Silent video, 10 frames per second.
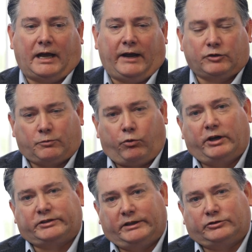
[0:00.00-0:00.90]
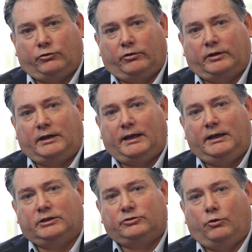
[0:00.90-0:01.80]
average processor
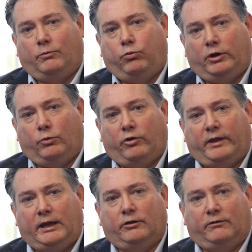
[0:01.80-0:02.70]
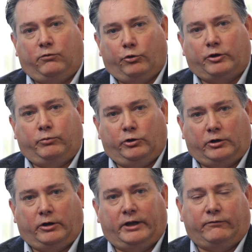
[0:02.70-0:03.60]
getting it to a point where they could afford to put
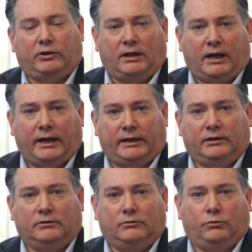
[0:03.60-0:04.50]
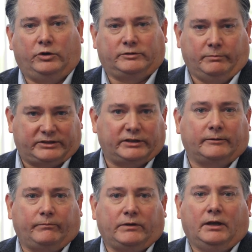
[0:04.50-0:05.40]
it on every line was missing.
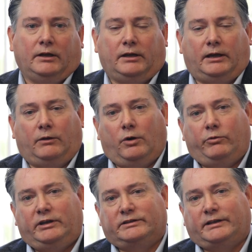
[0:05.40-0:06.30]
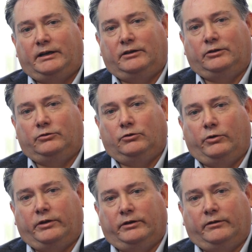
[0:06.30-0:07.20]
And what we decided to do
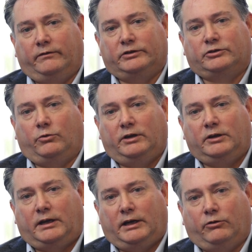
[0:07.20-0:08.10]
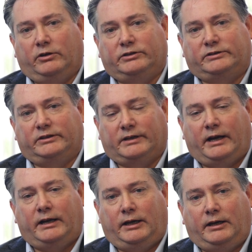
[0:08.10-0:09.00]
with the ViscoIndcator is
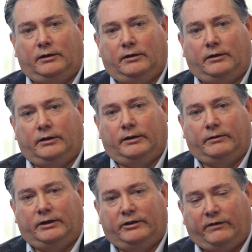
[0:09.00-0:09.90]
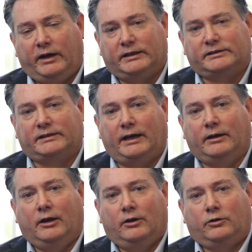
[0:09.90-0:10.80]
design a device
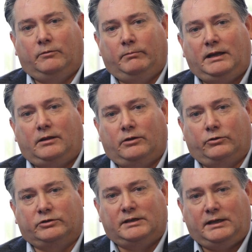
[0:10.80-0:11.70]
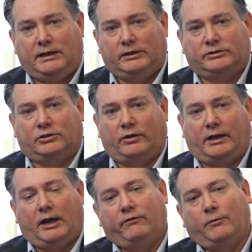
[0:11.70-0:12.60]
that could meet those needs so
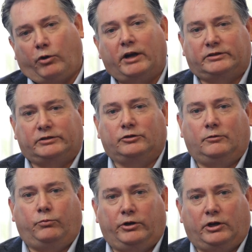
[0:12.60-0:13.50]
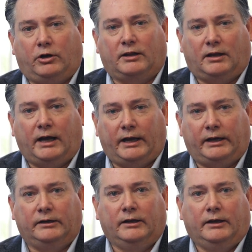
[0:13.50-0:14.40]
that every processor could put it
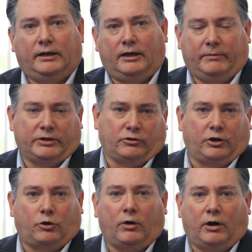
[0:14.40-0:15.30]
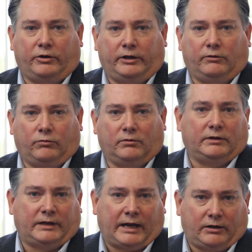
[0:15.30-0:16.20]
online and measure their quality
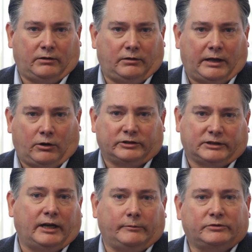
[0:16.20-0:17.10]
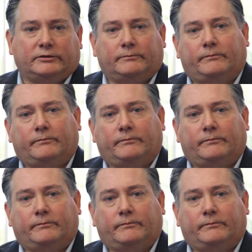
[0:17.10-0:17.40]
at all times.